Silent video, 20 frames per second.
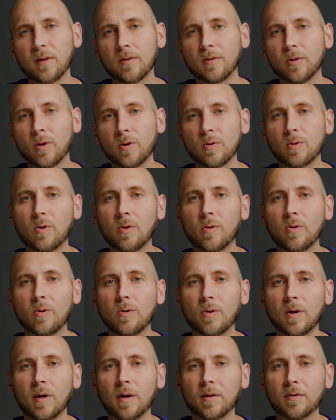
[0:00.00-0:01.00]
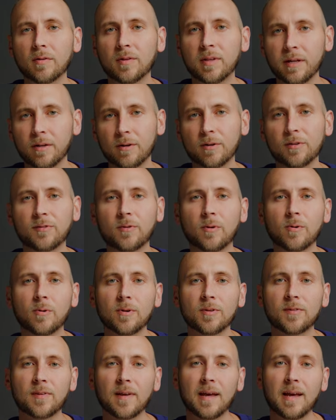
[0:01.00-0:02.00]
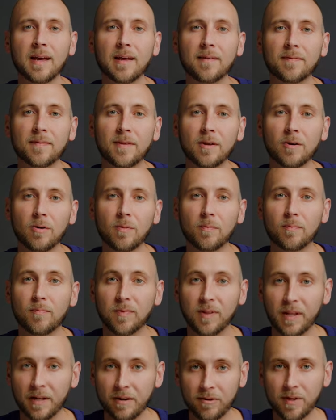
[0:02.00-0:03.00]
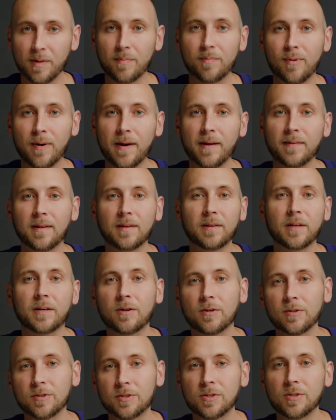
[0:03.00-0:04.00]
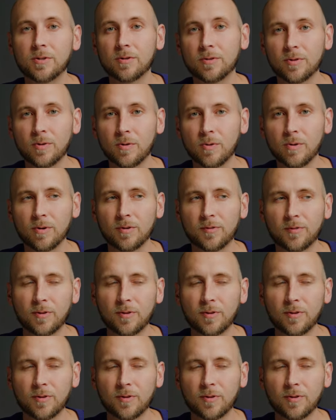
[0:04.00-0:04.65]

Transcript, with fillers: local liquor stores, and they'll literally bring the liquor to your door.